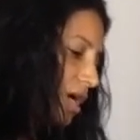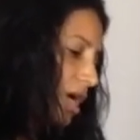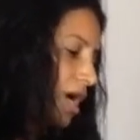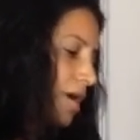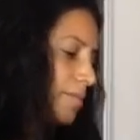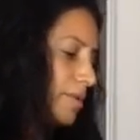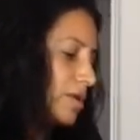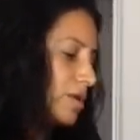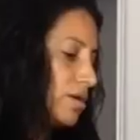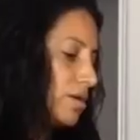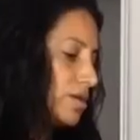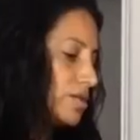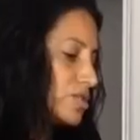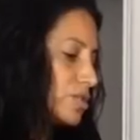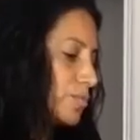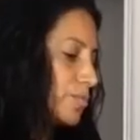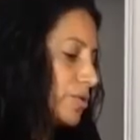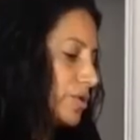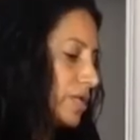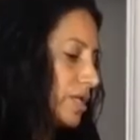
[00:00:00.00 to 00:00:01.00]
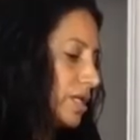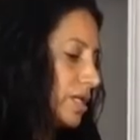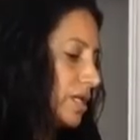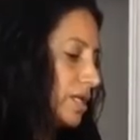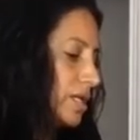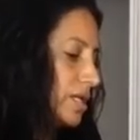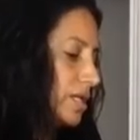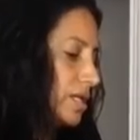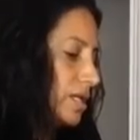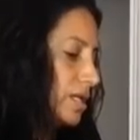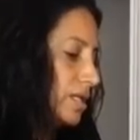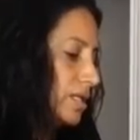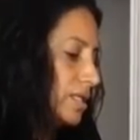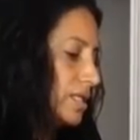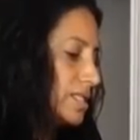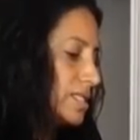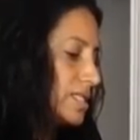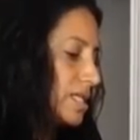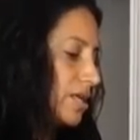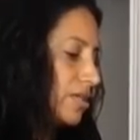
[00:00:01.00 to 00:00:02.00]
I'm gonna also put in,
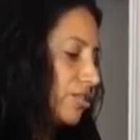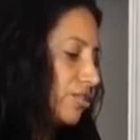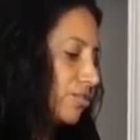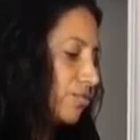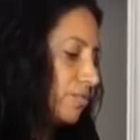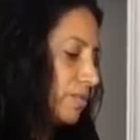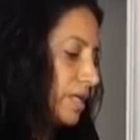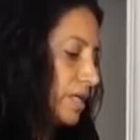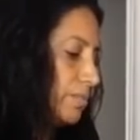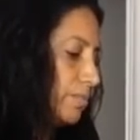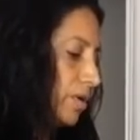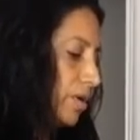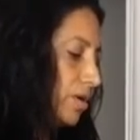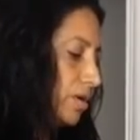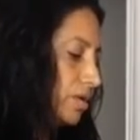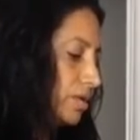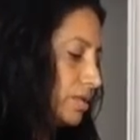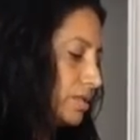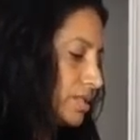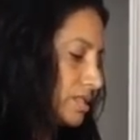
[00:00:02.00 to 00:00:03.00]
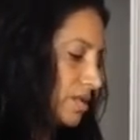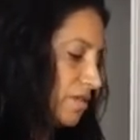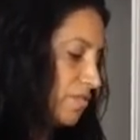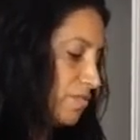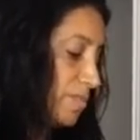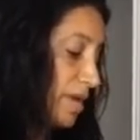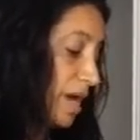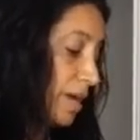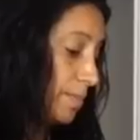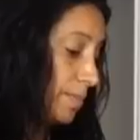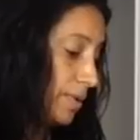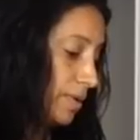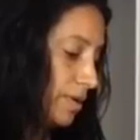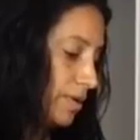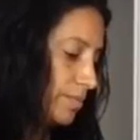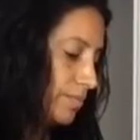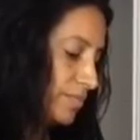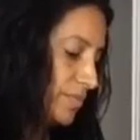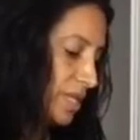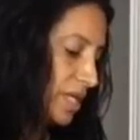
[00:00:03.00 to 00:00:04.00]
let's say 3 balls of pepper.
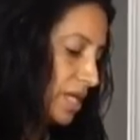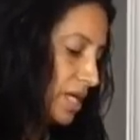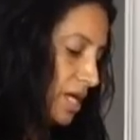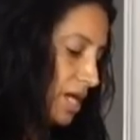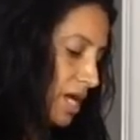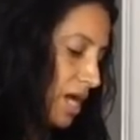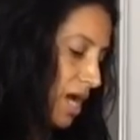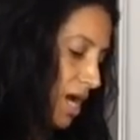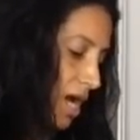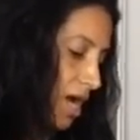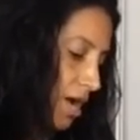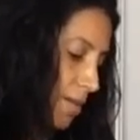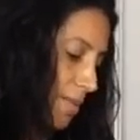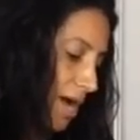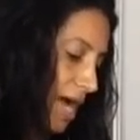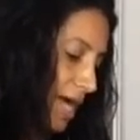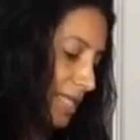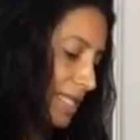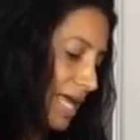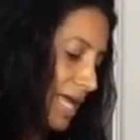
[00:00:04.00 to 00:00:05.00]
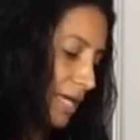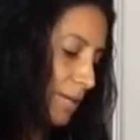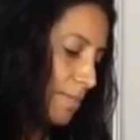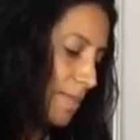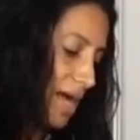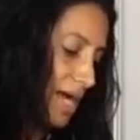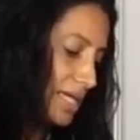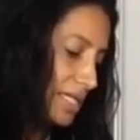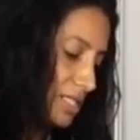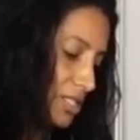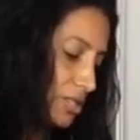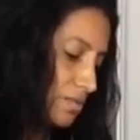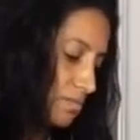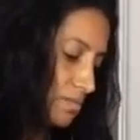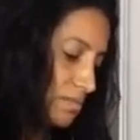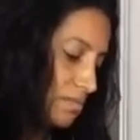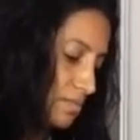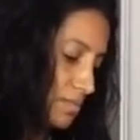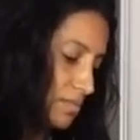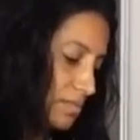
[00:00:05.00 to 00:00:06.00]
I like my
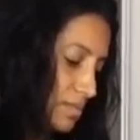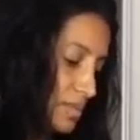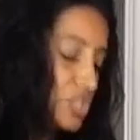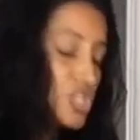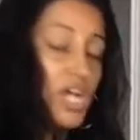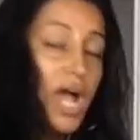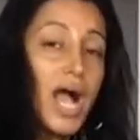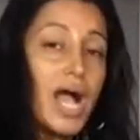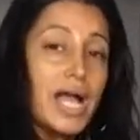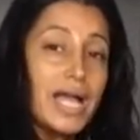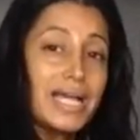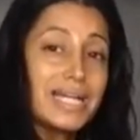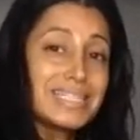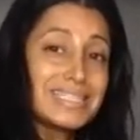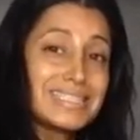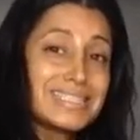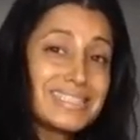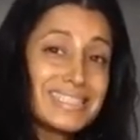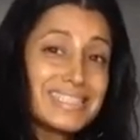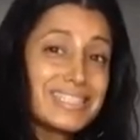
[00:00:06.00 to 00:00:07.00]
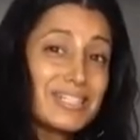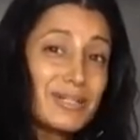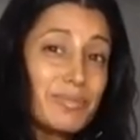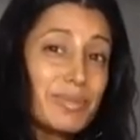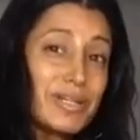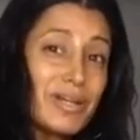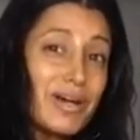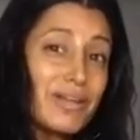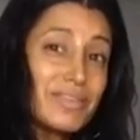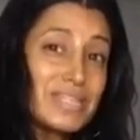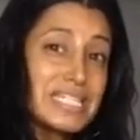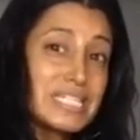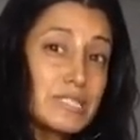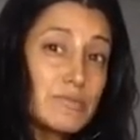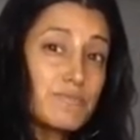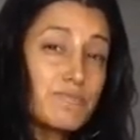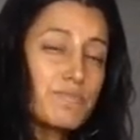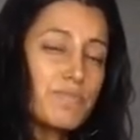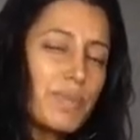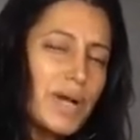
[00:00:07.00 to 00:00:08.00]
chai a little bit on the
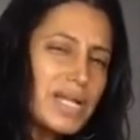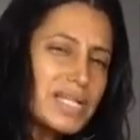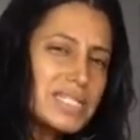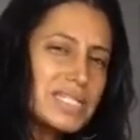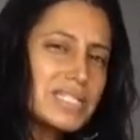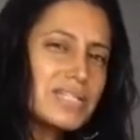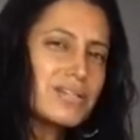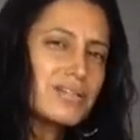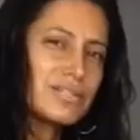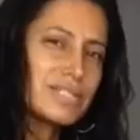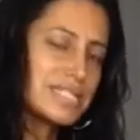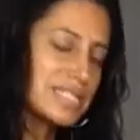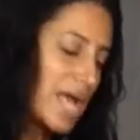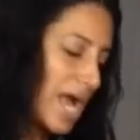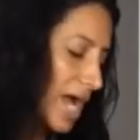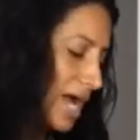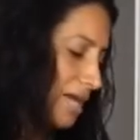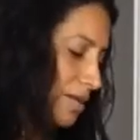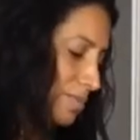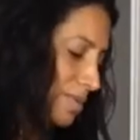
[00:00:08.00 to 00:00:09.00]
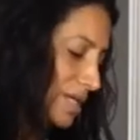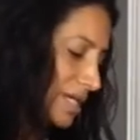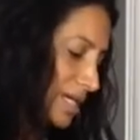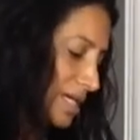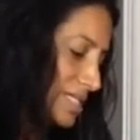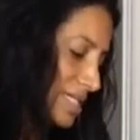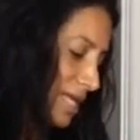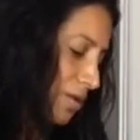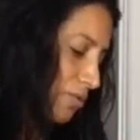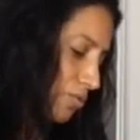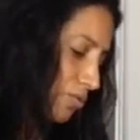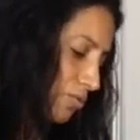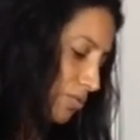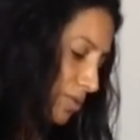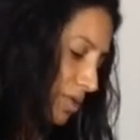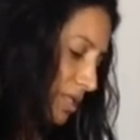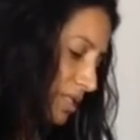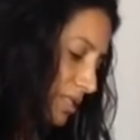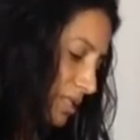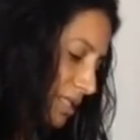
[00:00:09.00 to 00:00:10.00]
spicier side because I
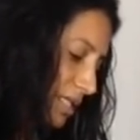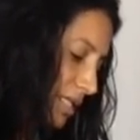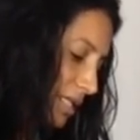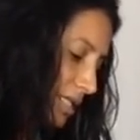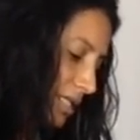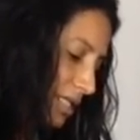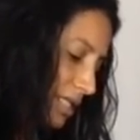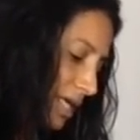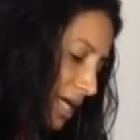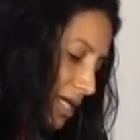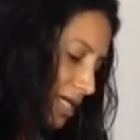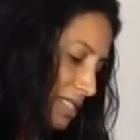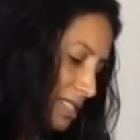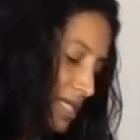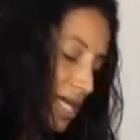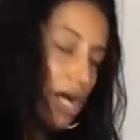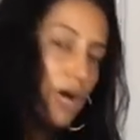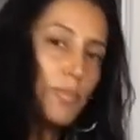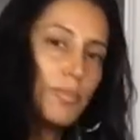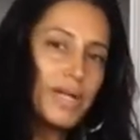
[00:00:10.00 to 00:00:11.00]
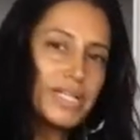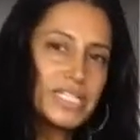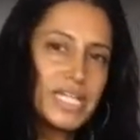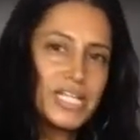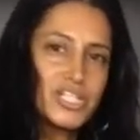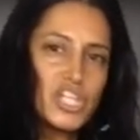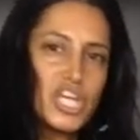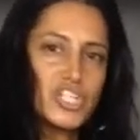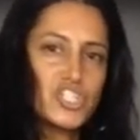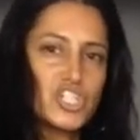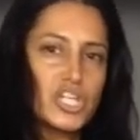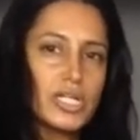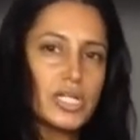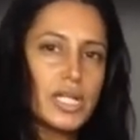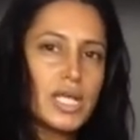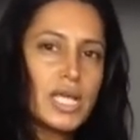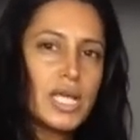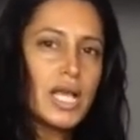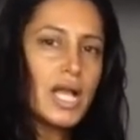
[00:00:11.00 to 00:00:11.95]
really like it to help my digestion.